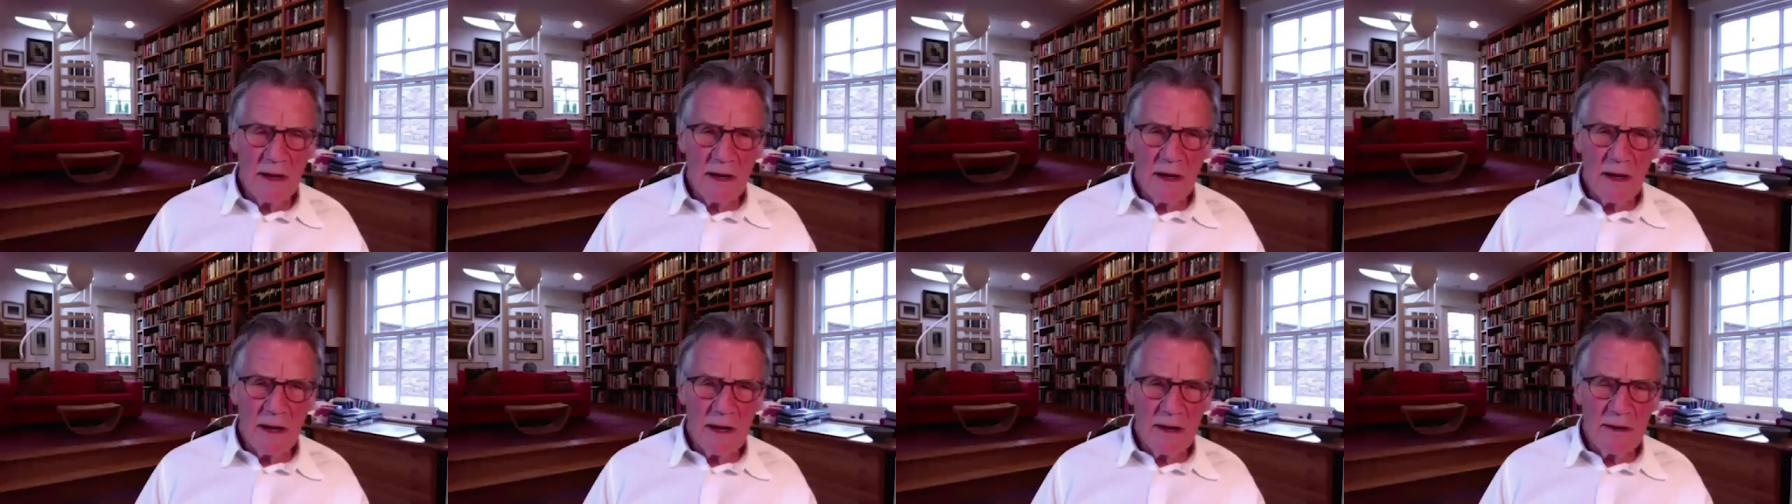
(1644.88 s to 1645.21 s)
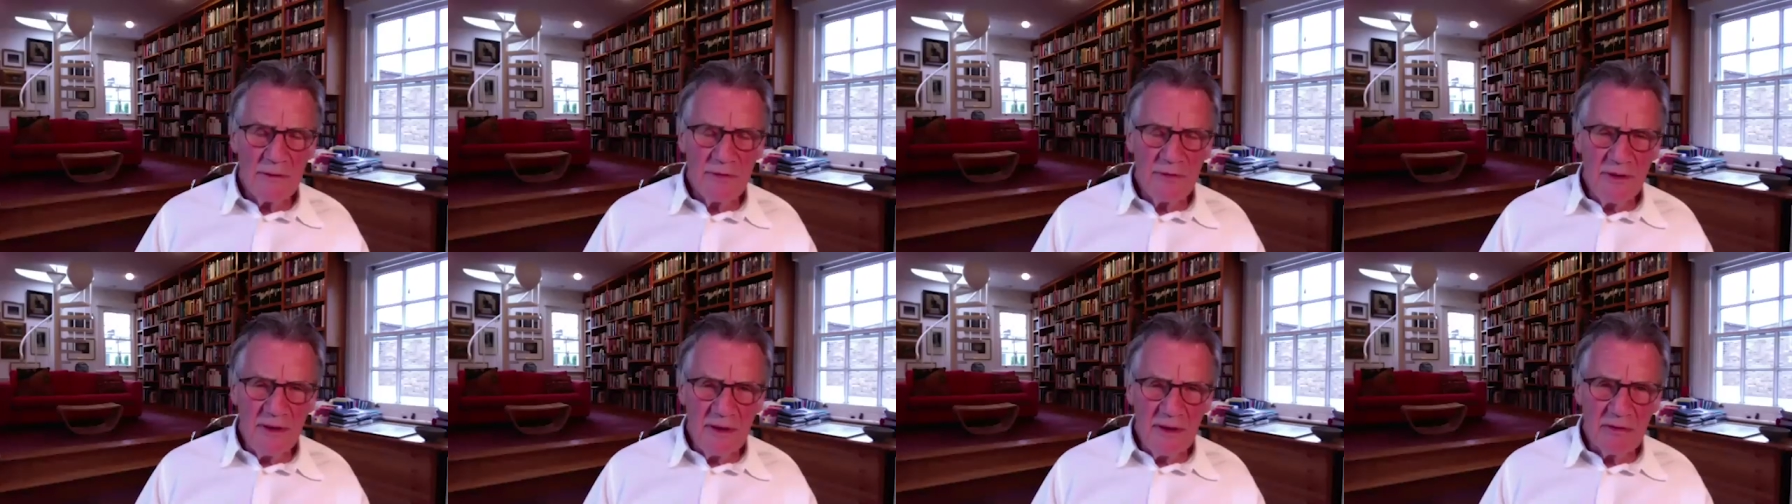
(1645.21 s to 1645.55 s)
I
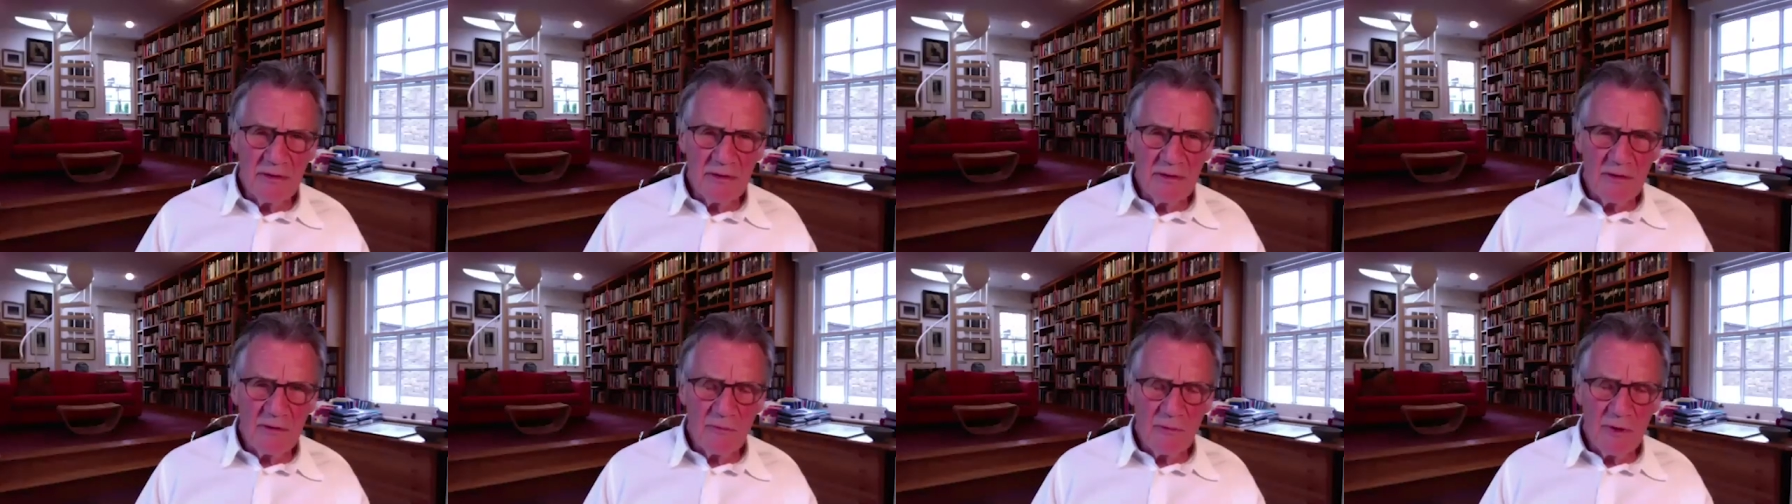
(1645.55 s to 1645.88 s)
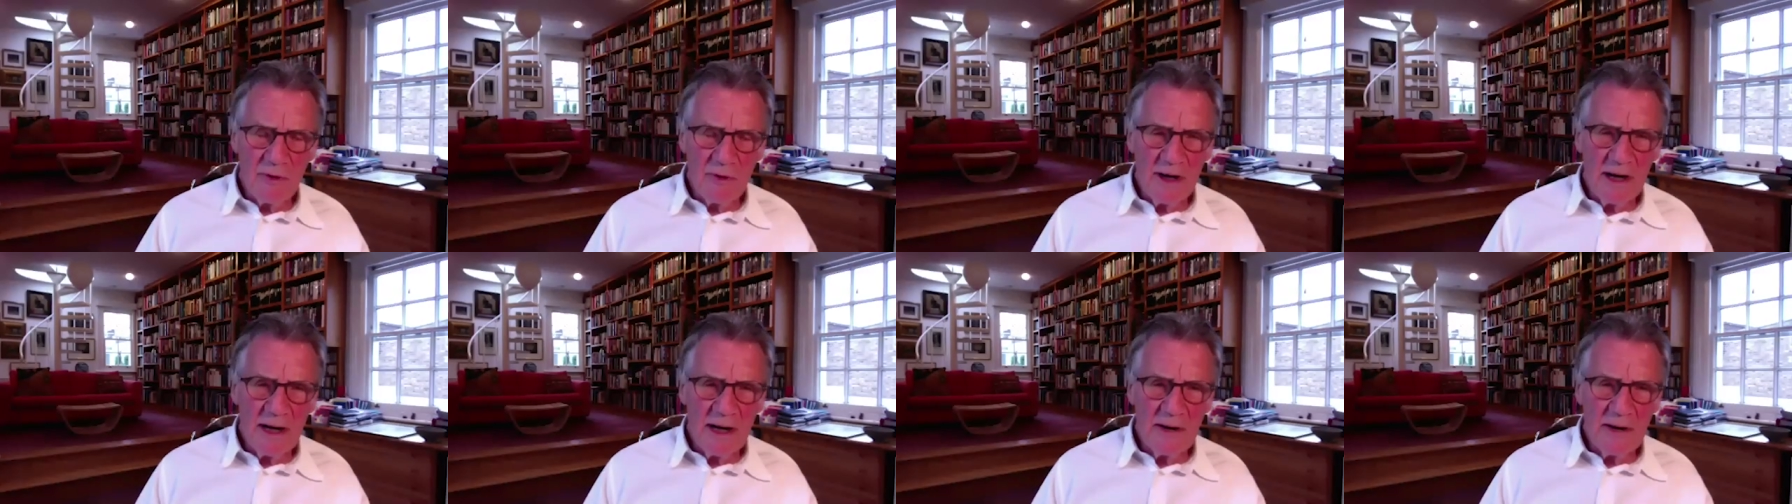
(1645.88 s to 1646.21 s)
think that
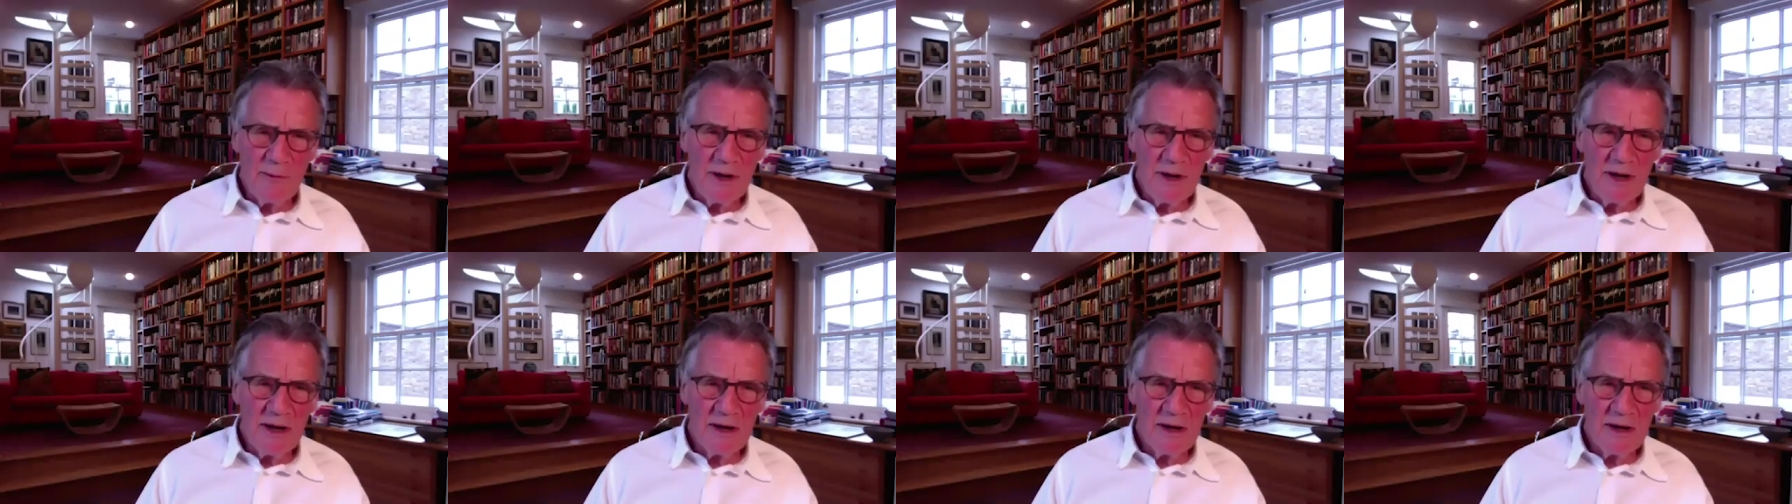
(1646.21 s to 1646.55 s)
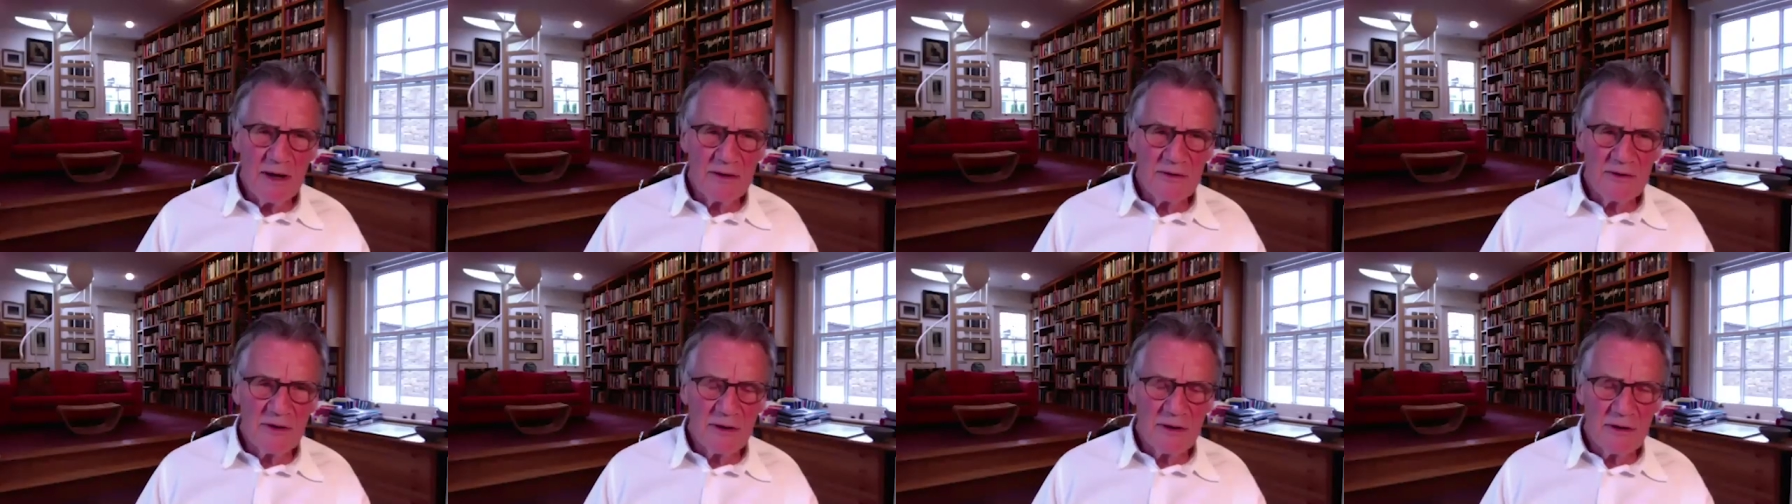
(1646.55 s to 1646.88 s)
really we
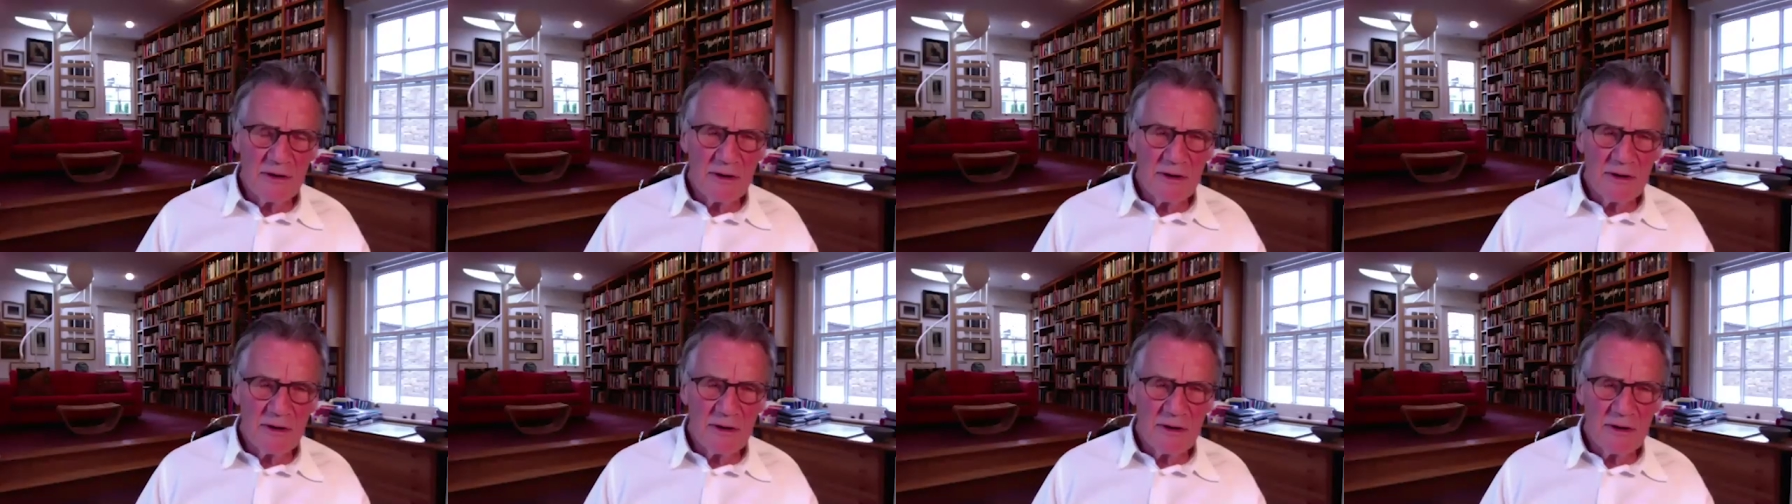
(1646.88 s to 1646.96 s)
had